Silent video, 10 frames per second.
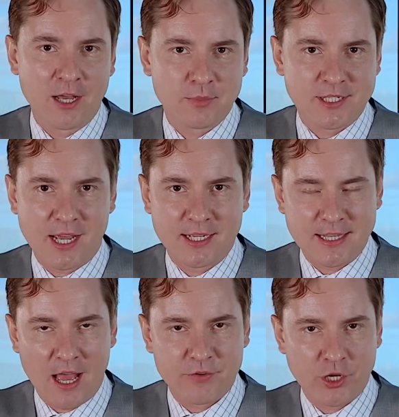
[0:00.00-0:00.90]
I'm
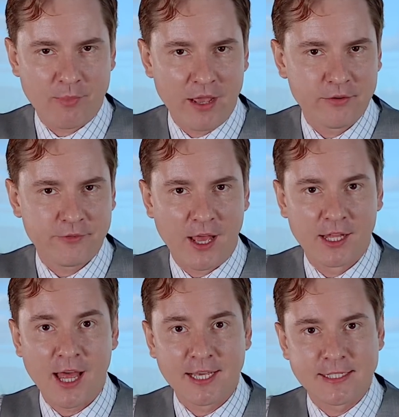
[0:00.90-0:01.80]
Stanislav Shamayev,
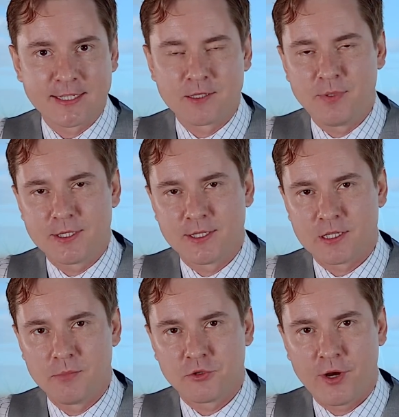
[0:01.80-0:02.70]
a licensed
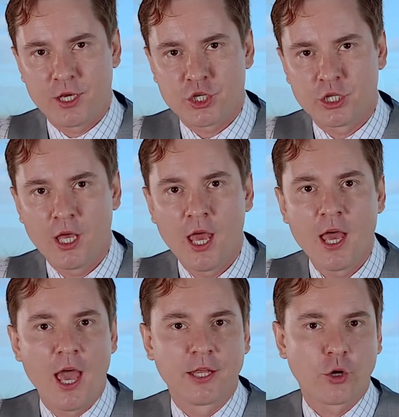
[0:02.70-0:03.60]
business immigration
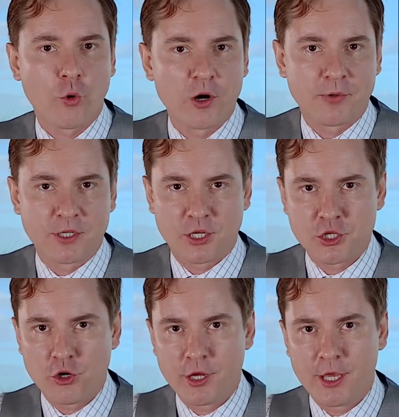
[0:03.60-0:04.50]
and corporate
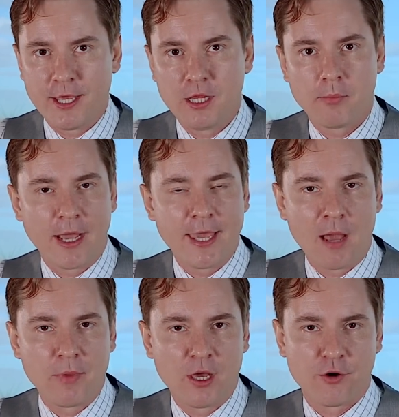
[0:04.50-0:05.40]
attorney in
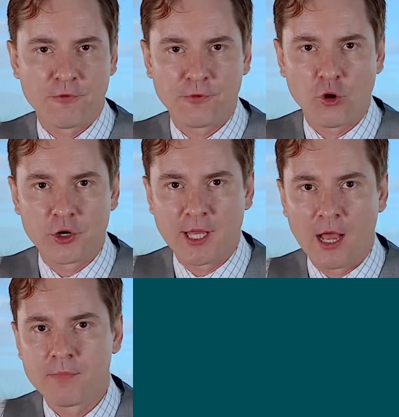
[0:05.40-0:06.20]
Miami, Florida.